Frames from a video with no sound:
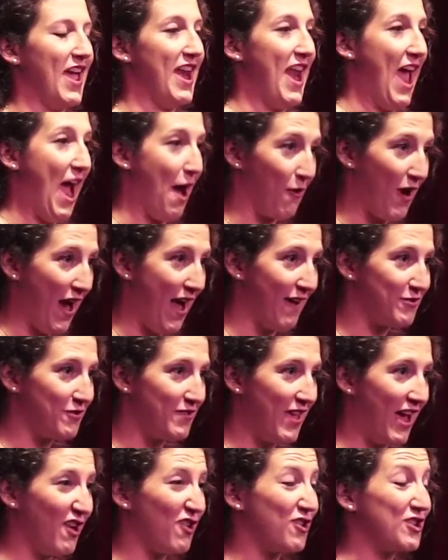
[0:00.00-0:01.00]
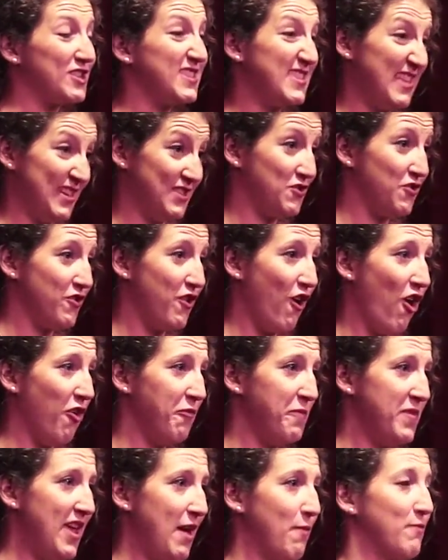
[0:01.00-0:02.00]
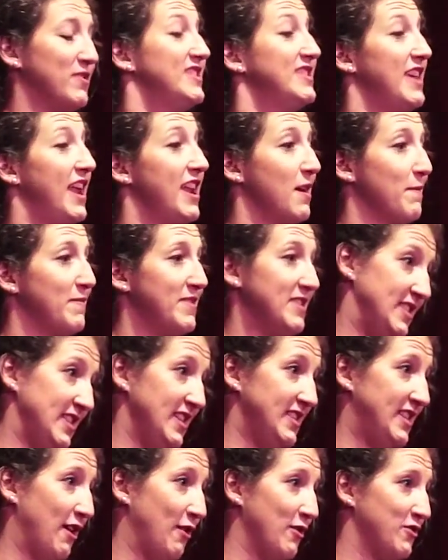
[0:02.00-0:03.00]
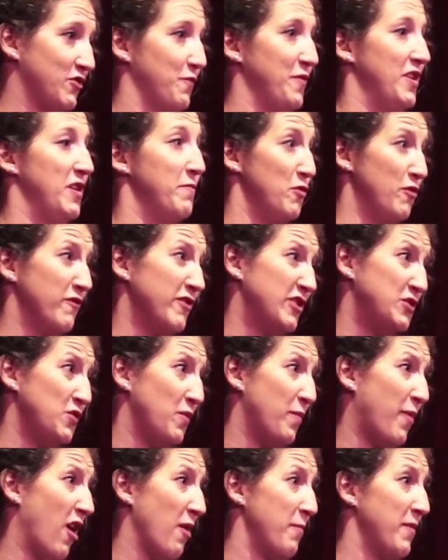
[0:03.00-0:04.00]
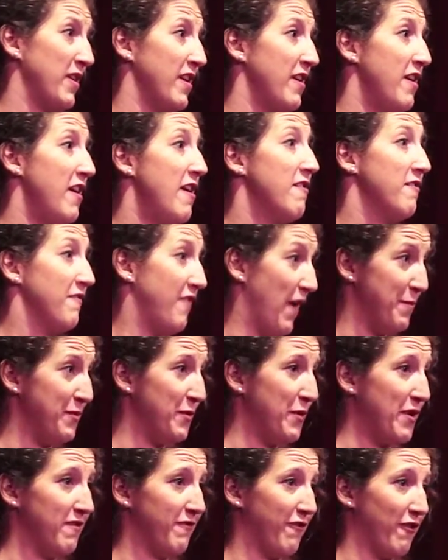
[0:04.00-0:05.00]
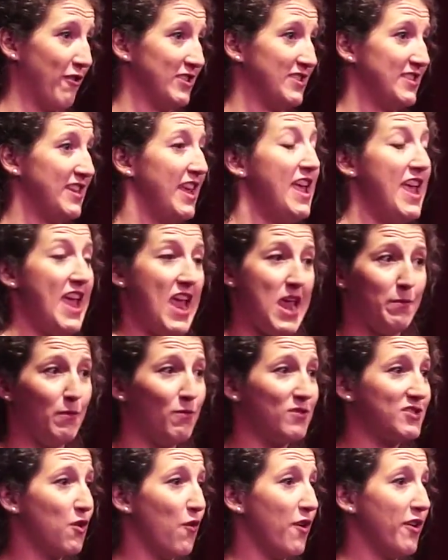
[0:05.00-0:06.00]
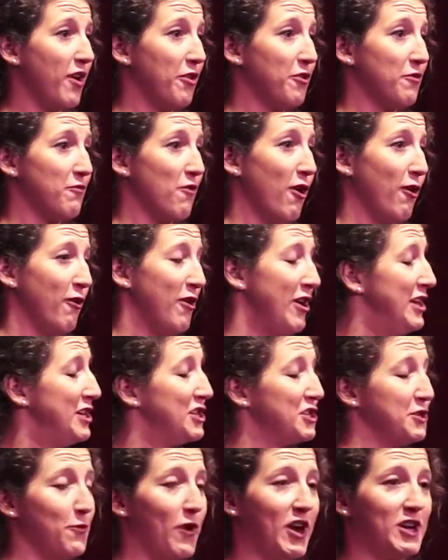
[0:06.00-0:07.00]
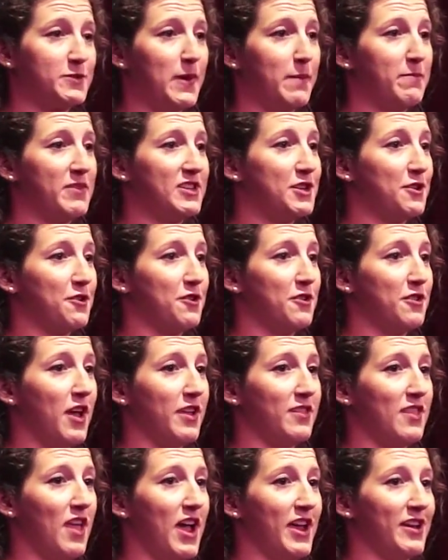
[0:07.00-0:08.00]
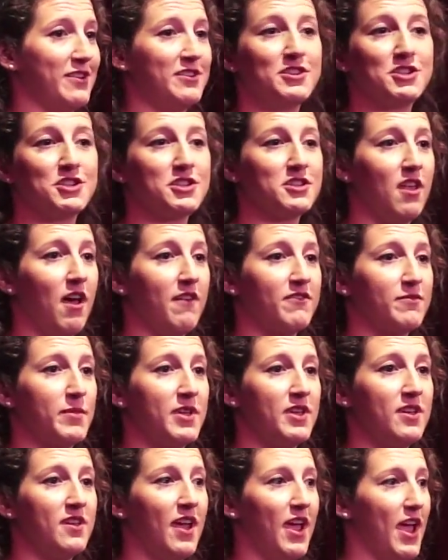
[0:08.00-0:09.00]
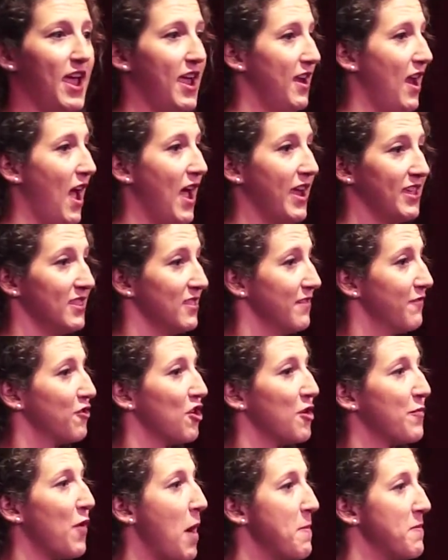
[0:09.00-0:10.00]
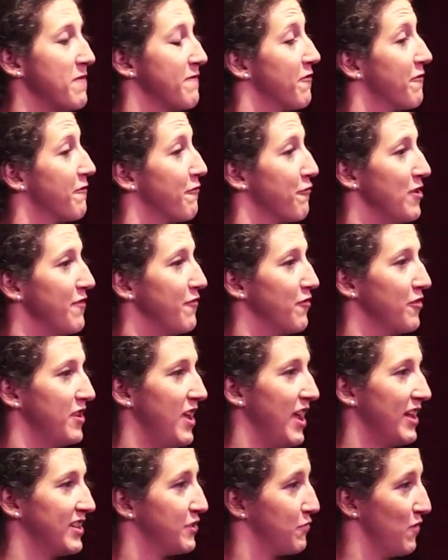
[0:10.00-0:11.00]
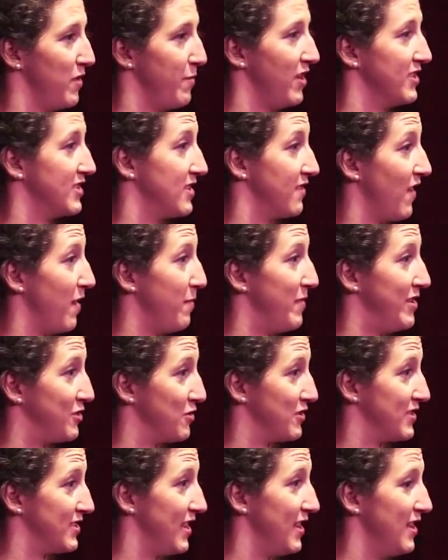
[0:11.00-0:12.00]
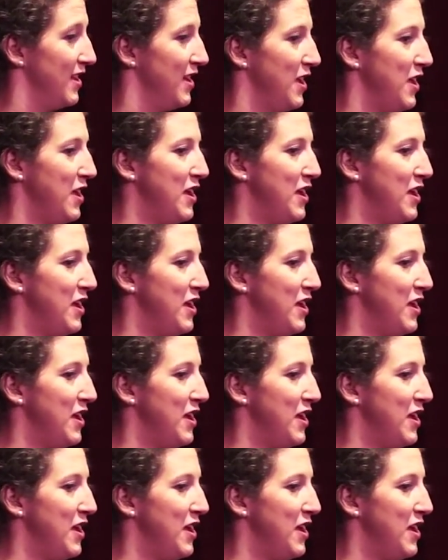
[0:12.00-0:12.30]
An hour after that, her sister called me and was setting up the details for me to move into an apartment February 1st. Amy was going on the road. She watched my material online. She loved me, and I can live in her apartment for free for the next 3 months if I'm interested.